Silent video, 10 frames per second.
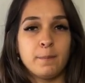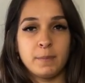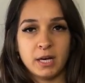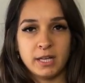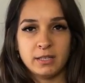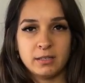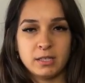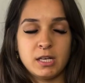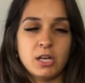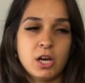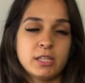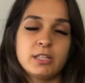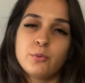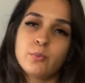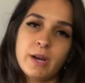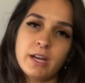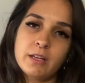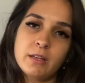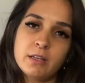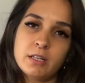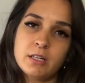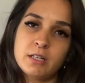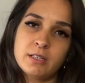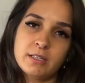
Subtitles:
but not the regular